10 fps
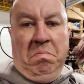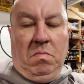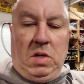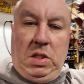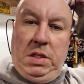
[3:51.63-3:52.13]

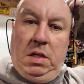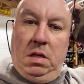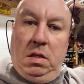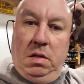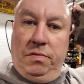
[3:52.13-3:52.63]
clean it
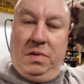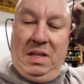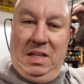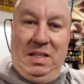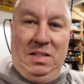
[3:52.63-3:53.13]
all off
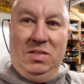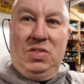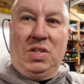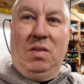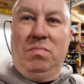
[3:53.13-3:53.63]
and
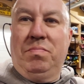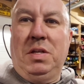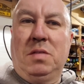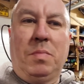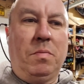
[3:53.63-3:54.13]
start
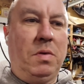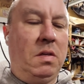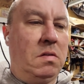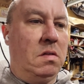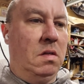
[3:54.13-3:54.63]
piece by
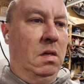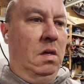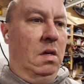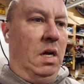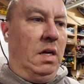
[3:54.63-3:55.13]
piece.
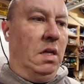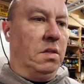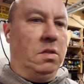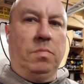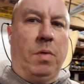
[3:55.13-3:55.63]
I'd like to
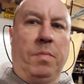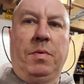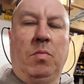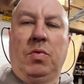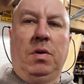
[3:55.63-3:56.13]
just pop the
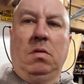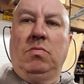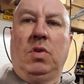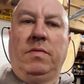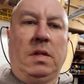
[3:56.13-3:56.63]
motor and
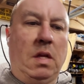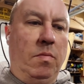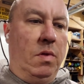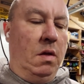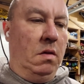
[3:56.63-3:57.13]
drive the damn
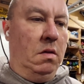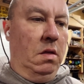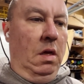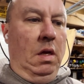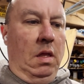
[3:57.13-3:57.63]
thing.
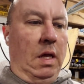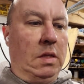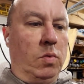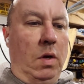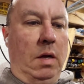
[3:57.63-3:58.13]
That's
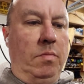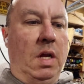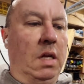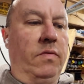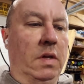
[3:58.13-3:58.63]
why I'm
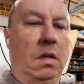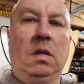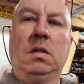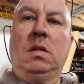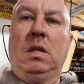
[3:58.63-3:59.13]
not even going to,